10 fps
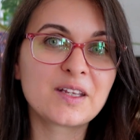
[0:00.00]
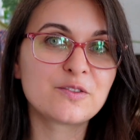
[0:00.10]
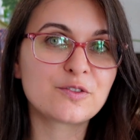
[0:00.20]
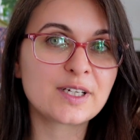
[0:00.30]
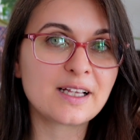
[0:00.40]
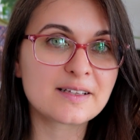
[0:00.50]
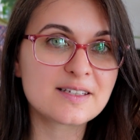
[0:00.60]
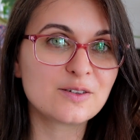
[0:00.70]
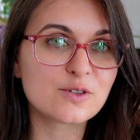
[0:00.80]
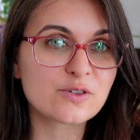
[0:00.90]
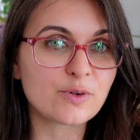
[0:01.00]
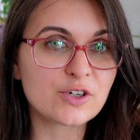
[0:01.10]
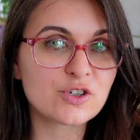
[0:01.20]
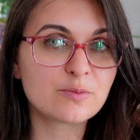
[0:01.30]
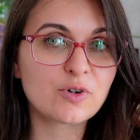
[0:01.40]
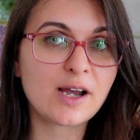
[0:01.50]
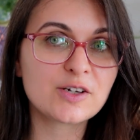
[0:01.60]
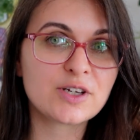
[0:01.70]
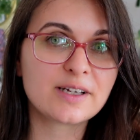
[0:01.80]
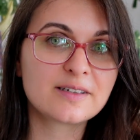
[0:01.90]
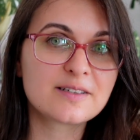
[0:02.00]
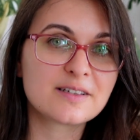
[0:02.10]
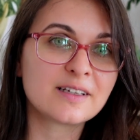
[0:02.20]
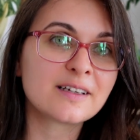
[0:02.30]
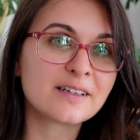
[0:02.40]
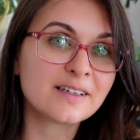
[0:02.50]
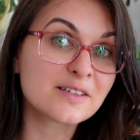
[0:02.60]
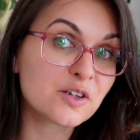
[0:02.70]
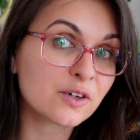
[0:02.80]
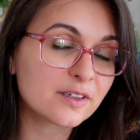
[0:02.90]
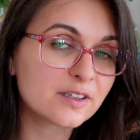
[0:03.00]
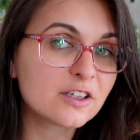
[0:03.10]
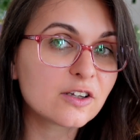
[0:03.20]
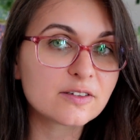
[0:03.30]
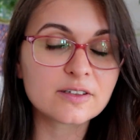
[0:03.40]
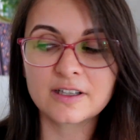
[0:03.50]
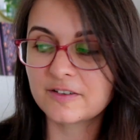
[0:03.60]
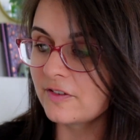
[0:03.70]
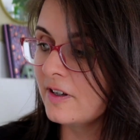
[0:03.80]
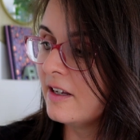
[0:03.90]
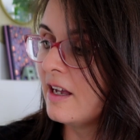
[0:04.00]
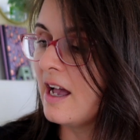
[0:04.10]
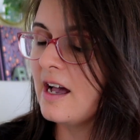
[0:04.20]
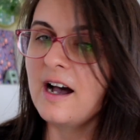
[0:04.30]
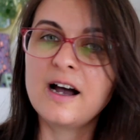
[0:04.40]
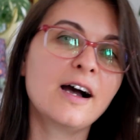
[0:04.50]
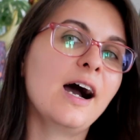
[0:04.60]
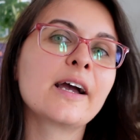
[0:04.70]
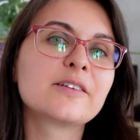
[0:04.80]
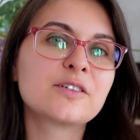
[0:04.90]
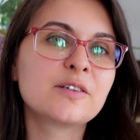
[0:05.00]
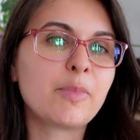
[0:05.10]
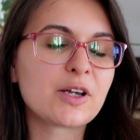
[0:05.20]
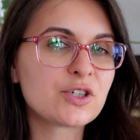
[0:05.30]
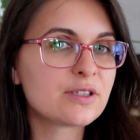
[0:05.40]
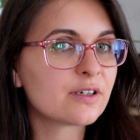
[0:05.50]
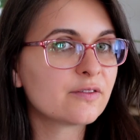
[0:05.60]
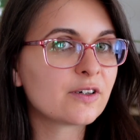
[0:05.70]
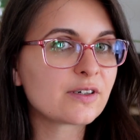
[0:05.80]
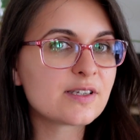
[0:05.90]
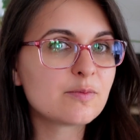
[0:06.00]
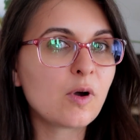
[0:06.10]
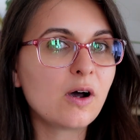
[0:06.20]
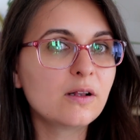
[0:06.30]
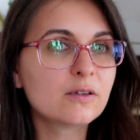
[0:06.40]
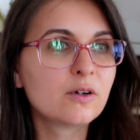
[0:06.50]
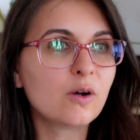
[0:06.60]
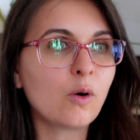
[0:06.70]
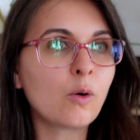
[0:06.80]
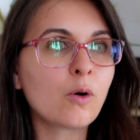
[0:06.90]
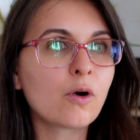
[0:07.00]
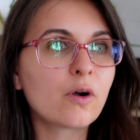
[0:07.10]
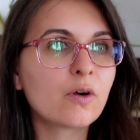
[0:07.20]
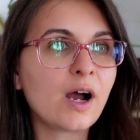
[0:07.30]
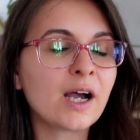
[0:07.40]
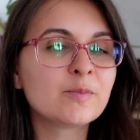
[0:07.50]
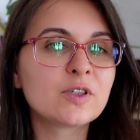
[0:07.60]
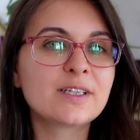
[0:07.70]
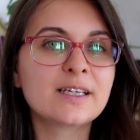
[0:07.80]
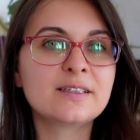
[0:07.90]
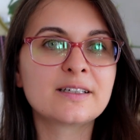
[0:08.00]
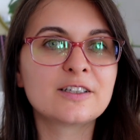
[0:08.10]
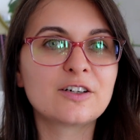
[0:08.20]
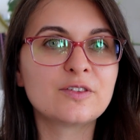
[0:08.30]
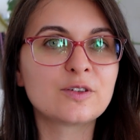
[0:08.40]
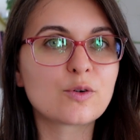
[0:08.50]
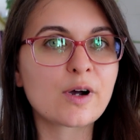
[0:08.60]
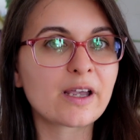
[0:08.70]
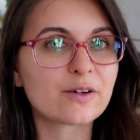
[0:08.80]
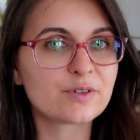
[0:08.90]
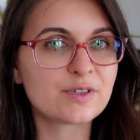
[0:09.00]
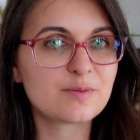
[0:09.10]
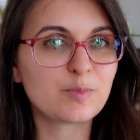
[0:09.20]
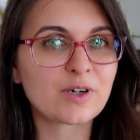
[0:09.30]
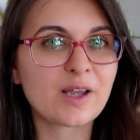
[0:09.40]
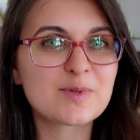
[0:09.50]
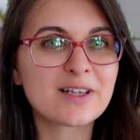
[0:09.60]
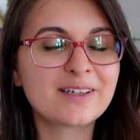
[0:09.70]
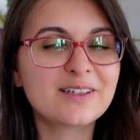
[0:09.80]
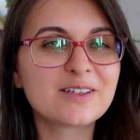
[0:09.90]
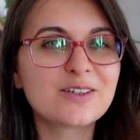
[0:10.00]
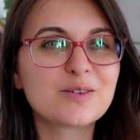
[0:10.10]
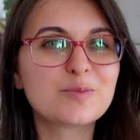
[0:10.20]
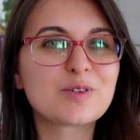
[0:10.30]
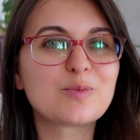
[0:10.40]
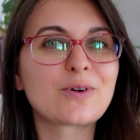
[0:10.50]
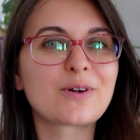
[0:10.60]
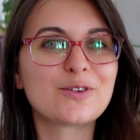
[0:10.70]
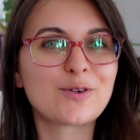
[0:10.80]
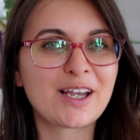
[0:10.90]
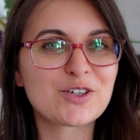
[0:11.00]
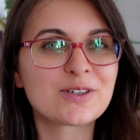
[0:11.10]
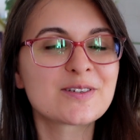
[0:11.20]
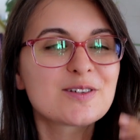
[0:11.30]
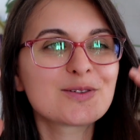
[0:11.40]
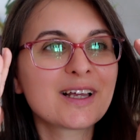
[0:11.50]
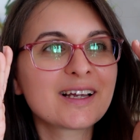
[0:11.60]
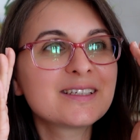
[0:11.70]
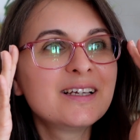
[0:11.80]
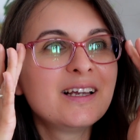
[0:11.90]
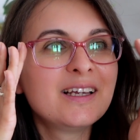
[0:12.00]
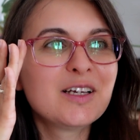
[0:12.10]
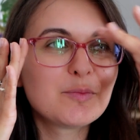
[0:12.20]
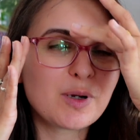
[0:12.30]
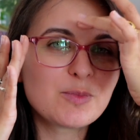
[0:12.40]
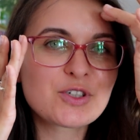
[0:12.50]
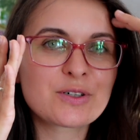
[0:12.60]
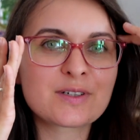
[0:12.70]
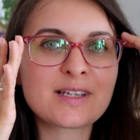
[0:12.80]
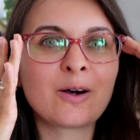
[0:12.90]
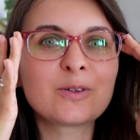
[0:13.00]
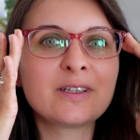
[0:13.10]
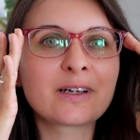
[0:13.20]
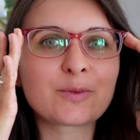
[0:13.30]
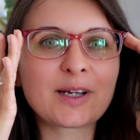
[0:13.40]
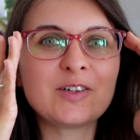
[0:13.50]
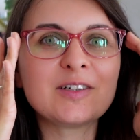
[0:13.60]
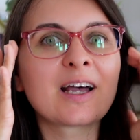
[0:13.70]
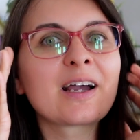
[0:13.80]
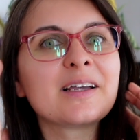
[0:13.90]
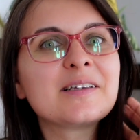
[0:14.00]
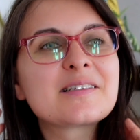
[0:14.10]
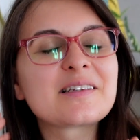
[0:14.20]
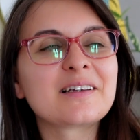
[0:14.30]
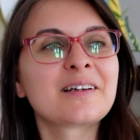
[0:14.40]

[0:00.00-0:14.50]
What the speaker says: freelance illustration projects is currently not enough. Either the budgets are very small or I'm not getting enough inquiries. Perhaps I need a little bit more traction so that publishers out there recognize